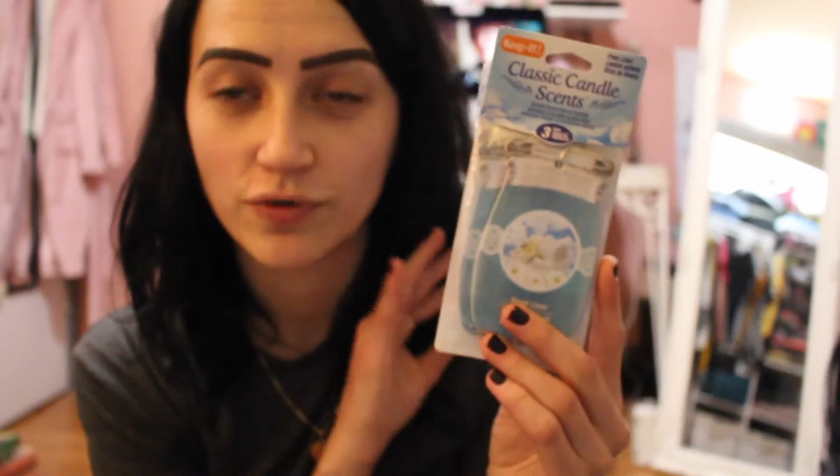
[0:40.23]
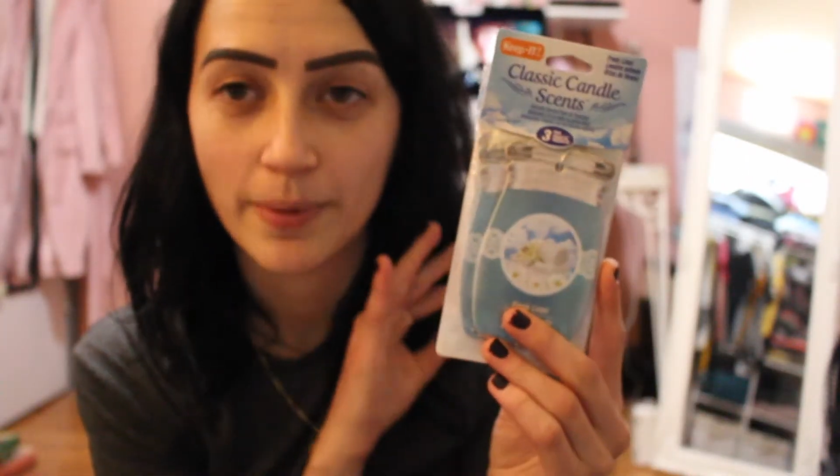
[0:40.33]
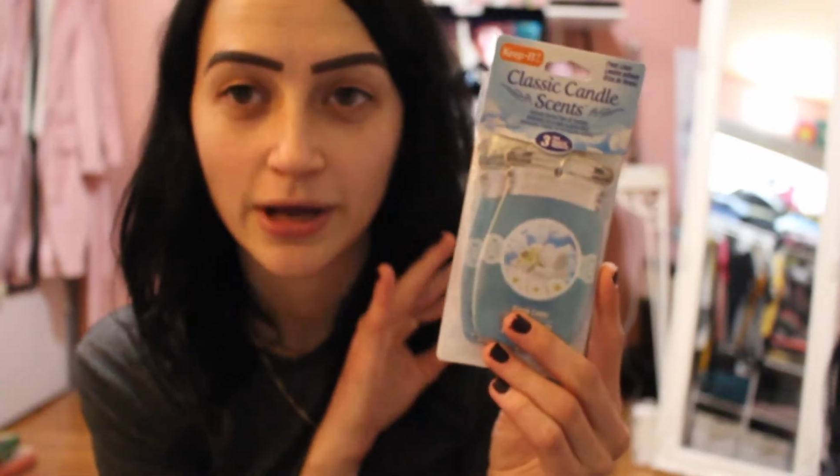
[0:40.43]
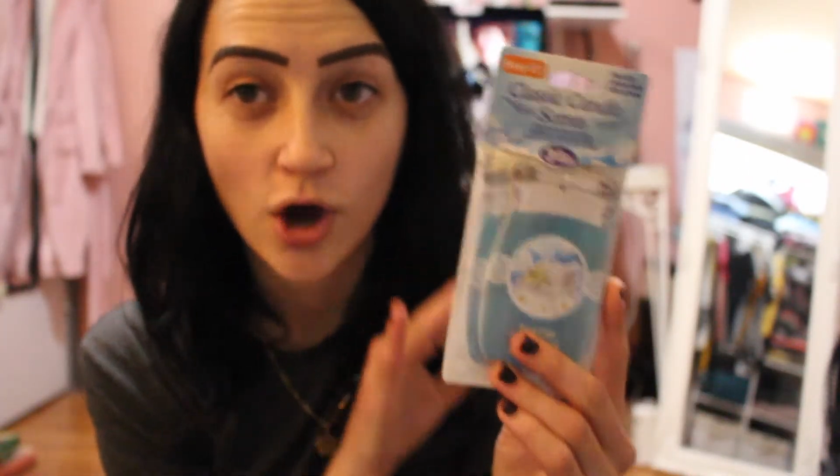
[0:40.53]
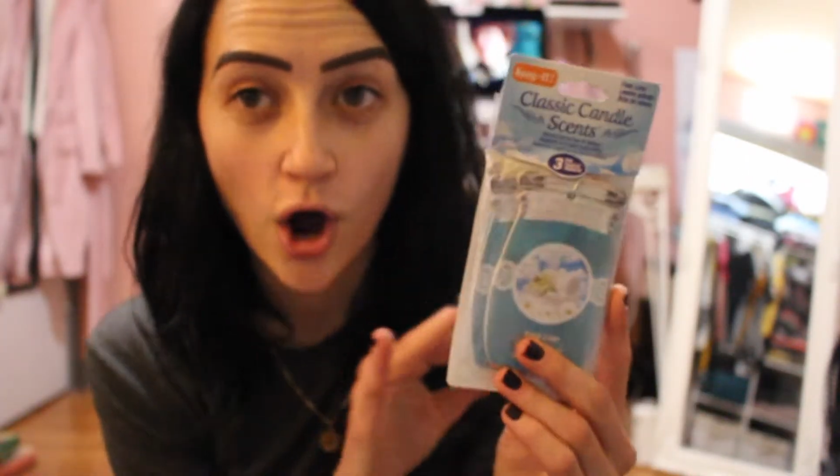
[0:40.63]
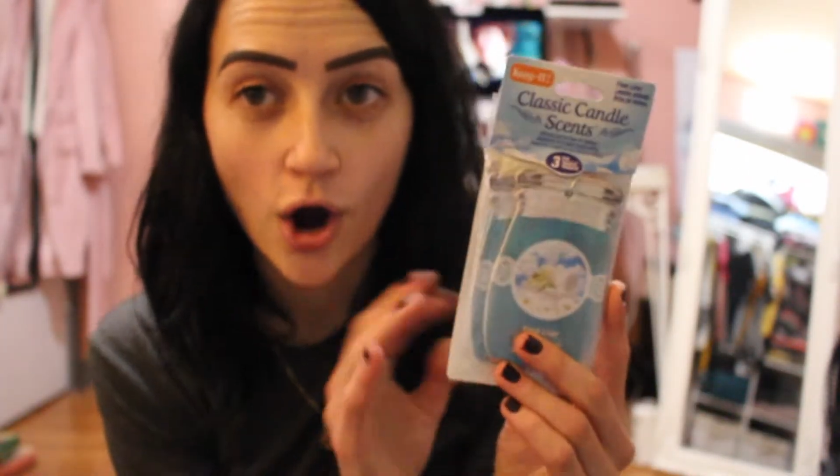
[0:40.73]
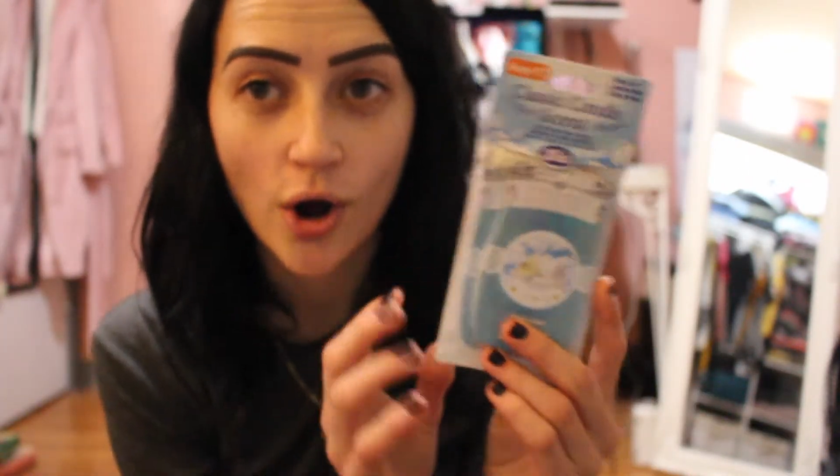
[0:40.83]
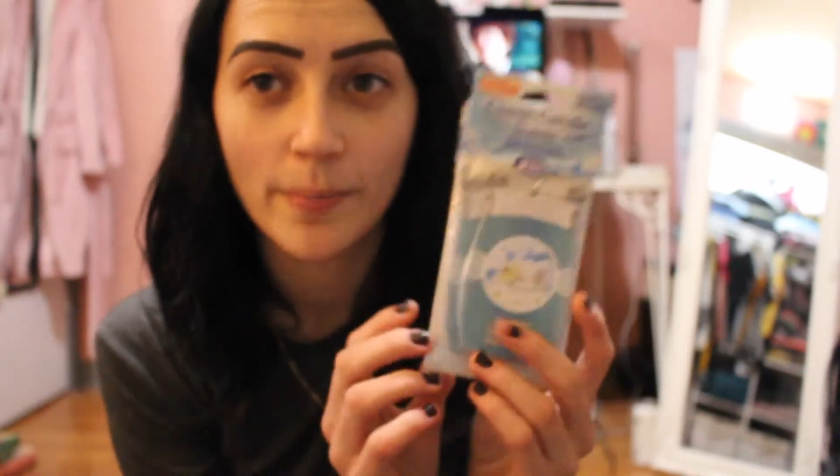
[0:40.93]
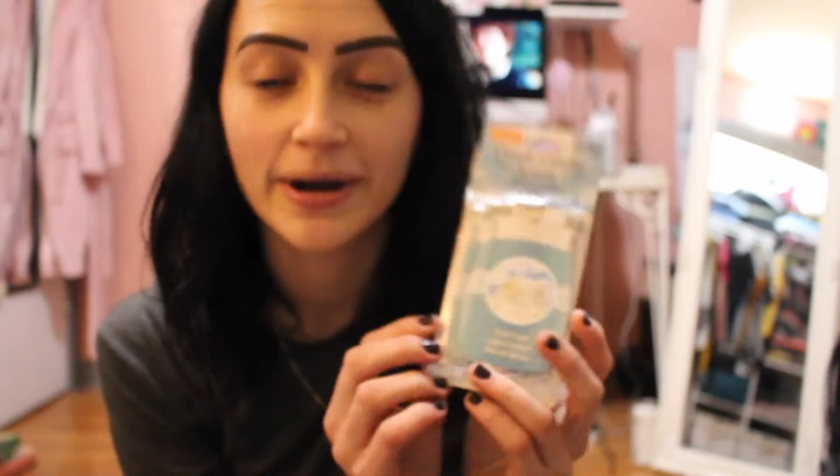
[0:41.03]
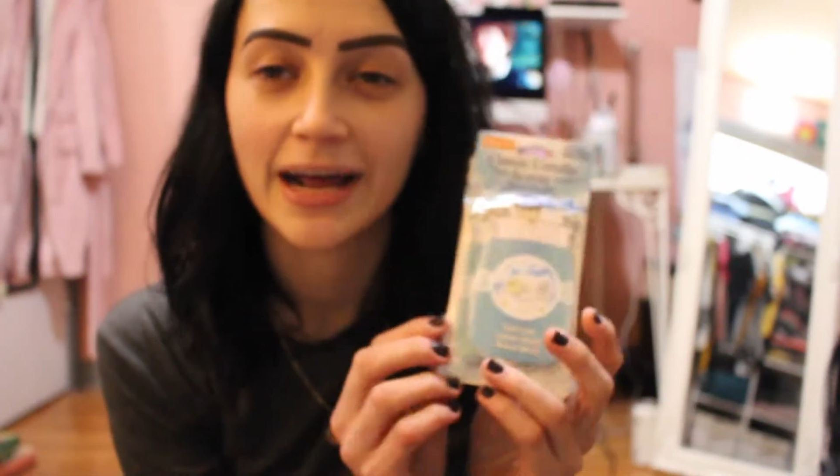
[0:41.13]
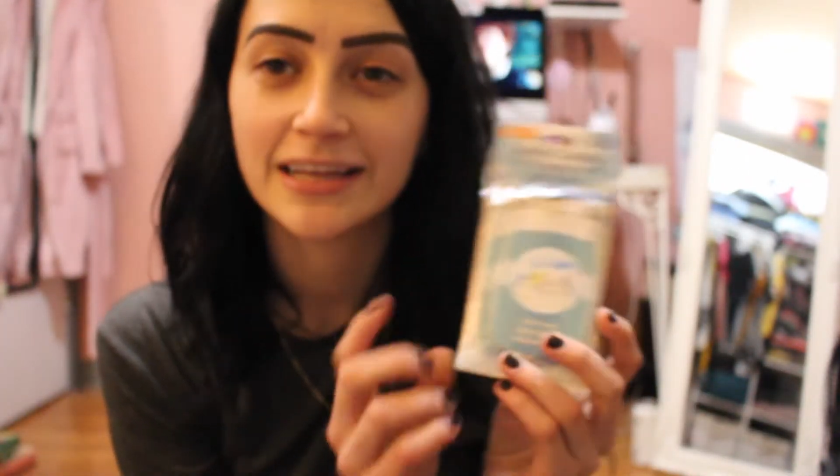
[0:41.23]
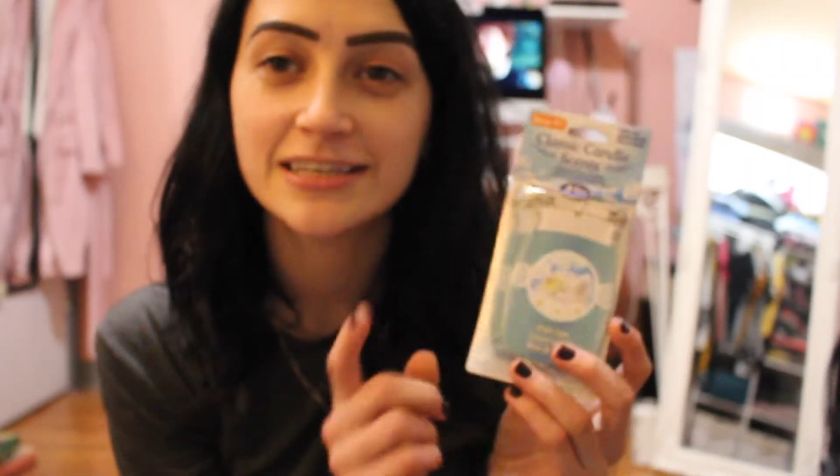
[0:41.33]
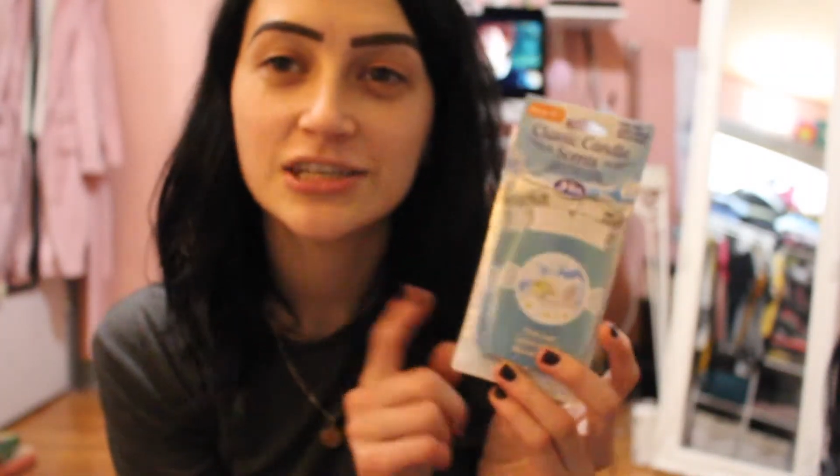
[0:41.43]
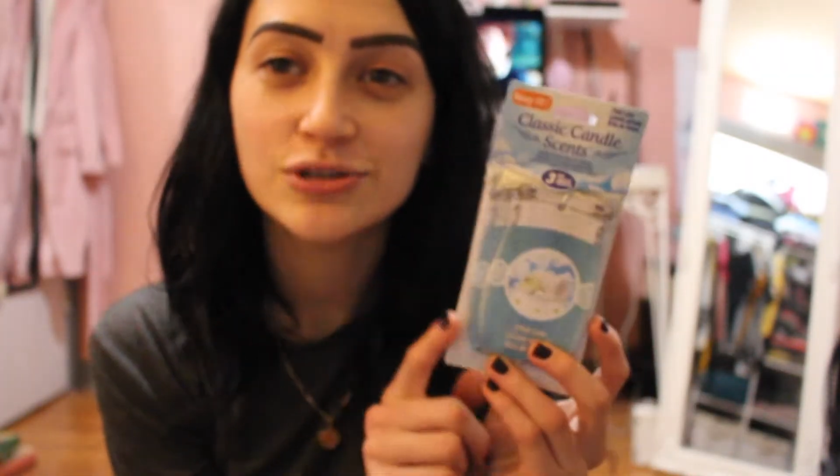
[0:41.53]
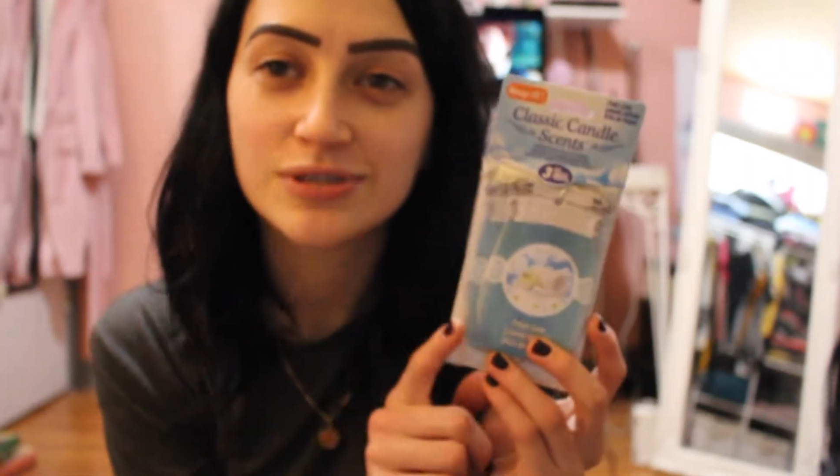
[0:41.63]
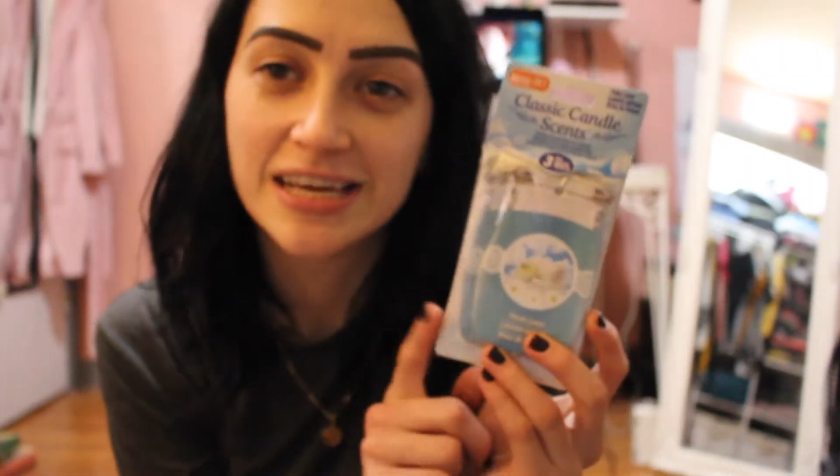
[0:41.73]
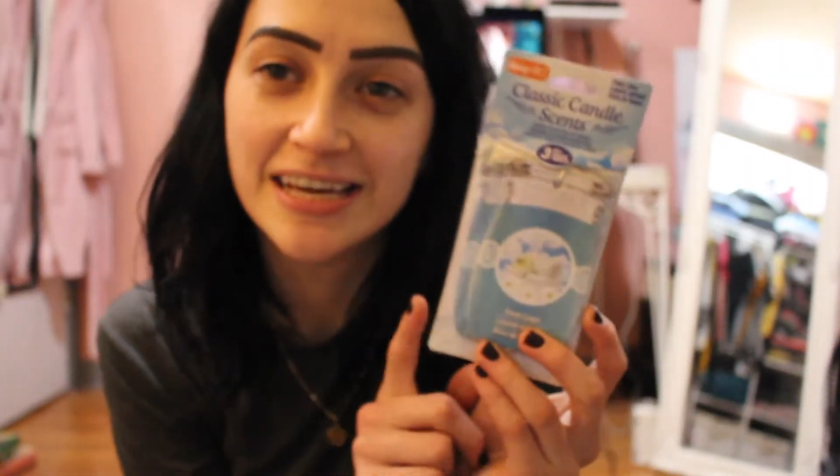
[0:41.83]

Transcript: for my car, but I like to use